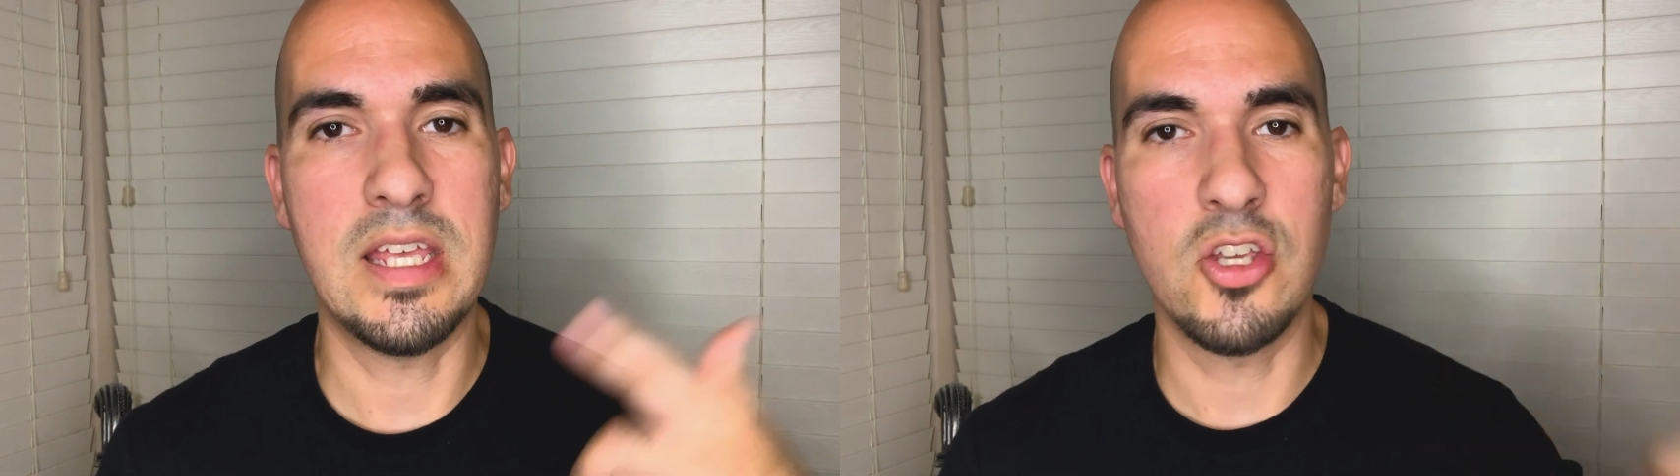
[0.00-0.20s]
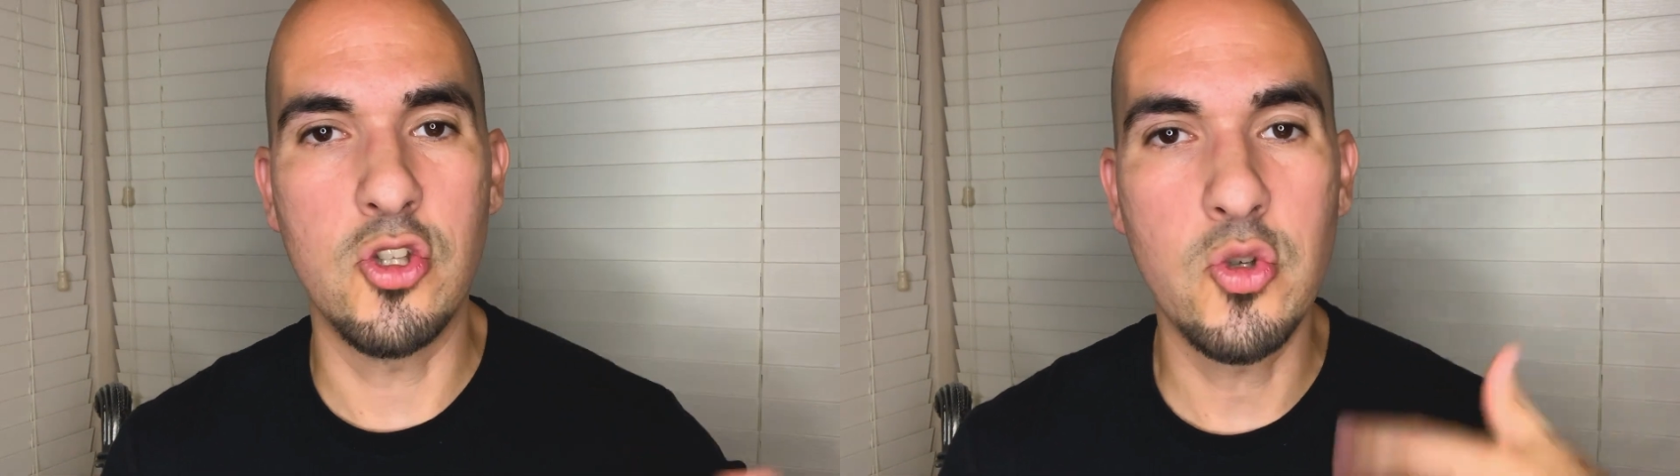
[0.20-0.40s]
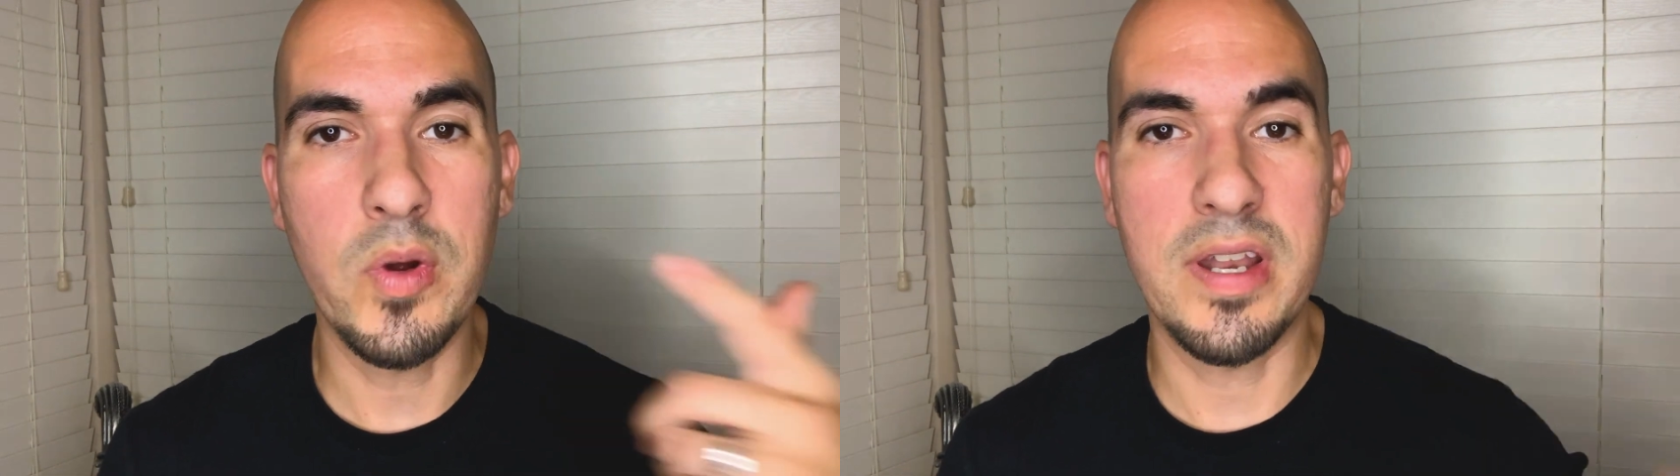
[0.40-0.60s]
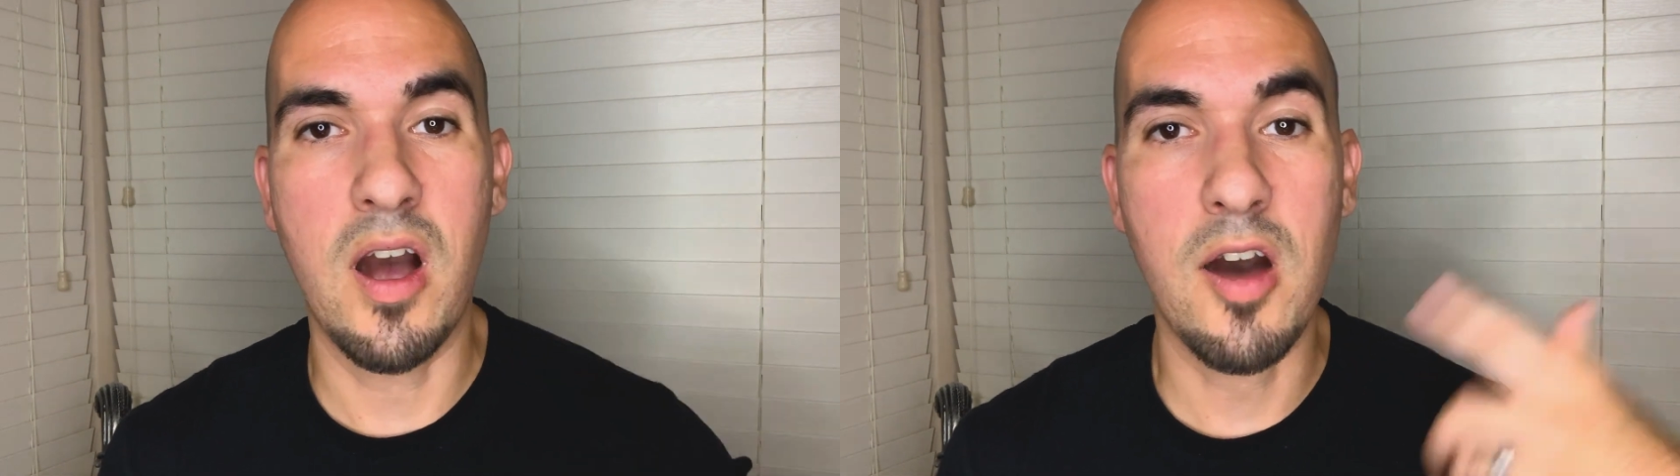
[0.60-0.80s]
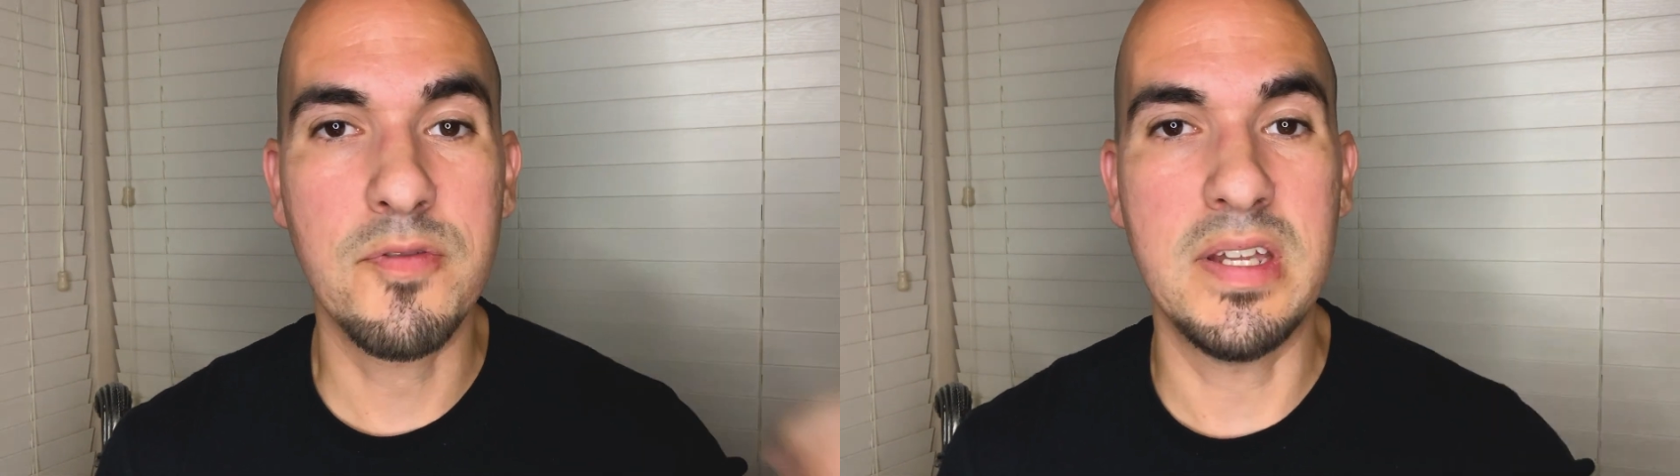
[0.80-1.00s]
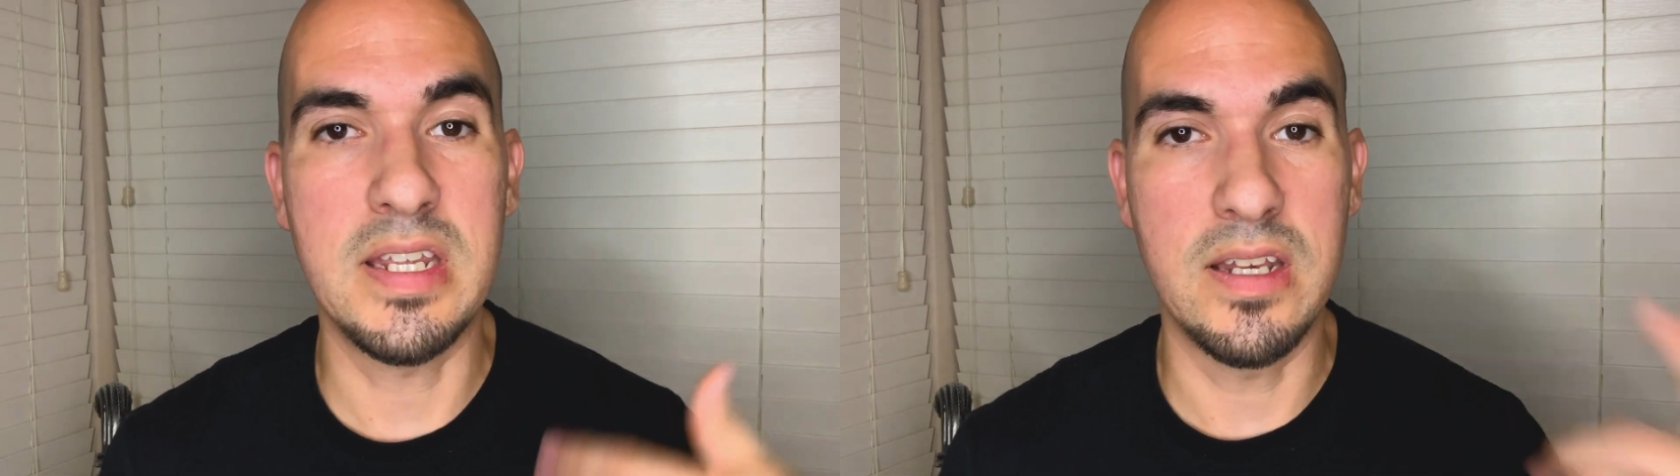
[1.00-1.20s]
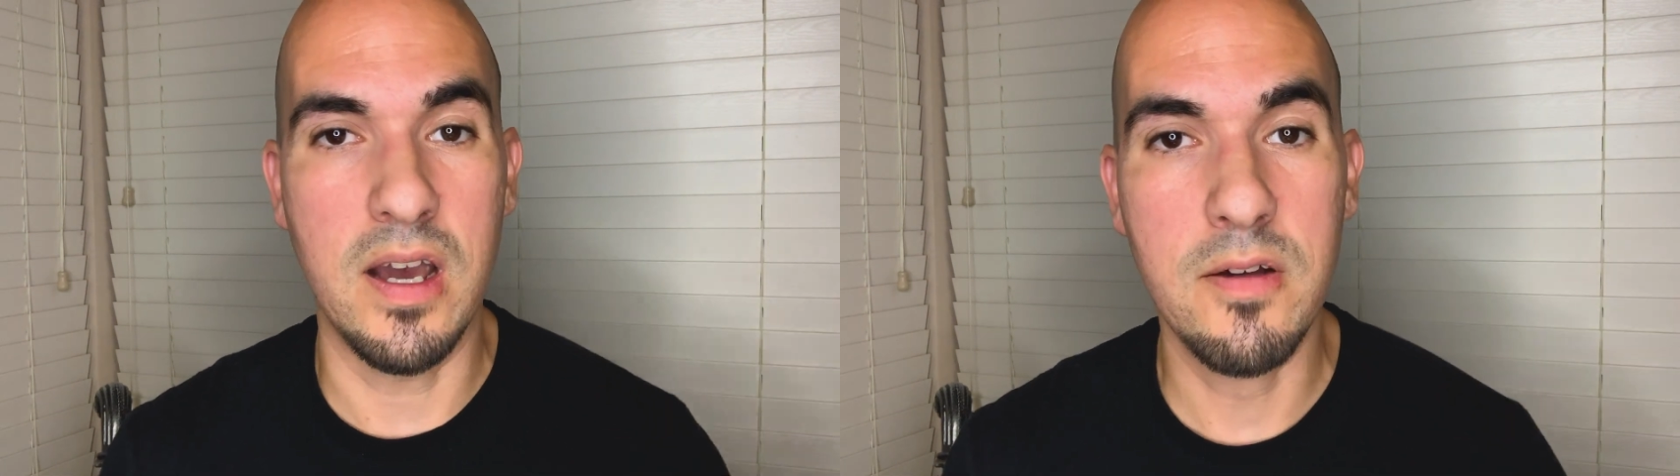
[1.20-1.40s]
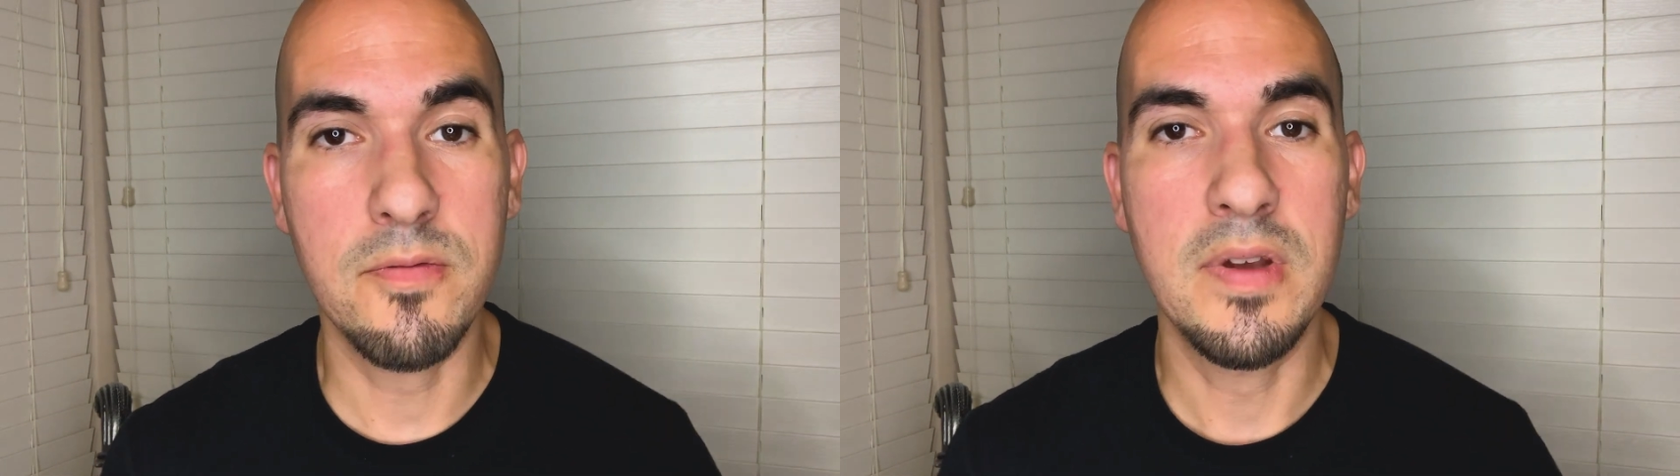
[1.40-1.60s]
and you do it often
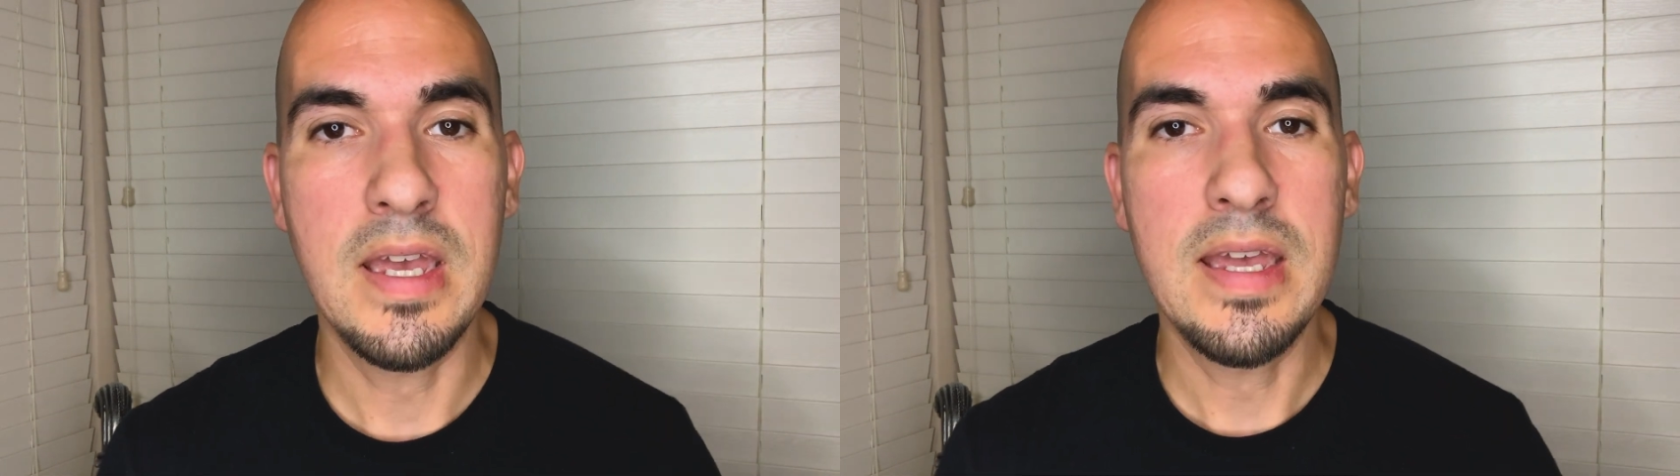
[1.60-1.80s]
enough,